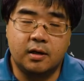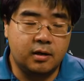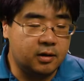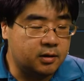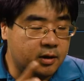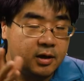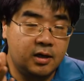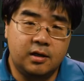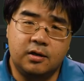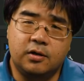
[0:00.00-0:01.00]
And,
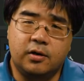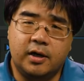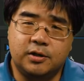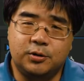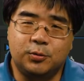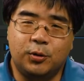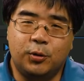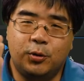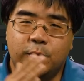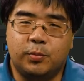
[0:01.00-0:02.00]
you know, as you
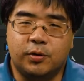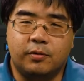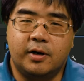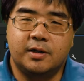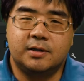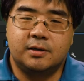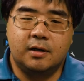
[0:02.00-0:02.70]
learn and progress,